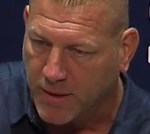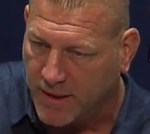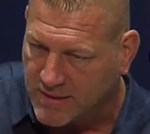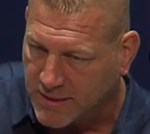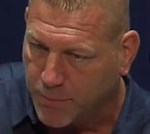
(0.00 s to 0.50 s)

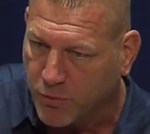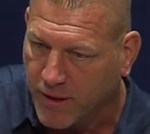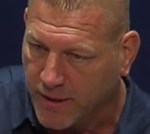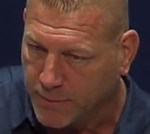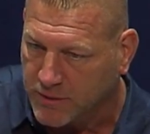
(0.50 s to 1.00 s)
has
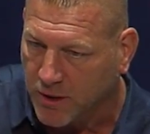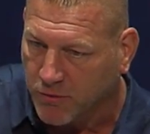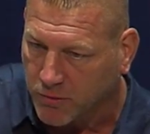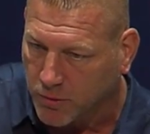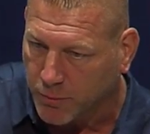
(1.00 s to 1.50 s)
separated
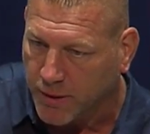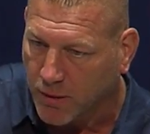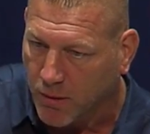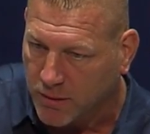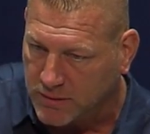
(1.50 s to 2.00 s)
himself a little bit in
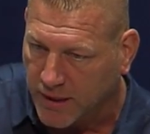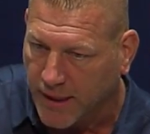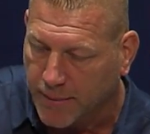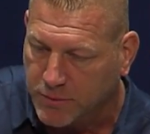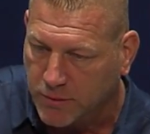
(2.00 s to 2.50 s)
August
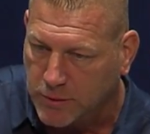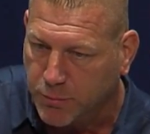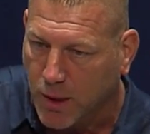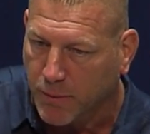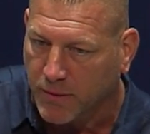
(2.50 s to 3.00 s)
camp, so he's
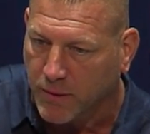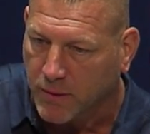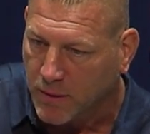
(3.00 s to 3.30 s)
probably the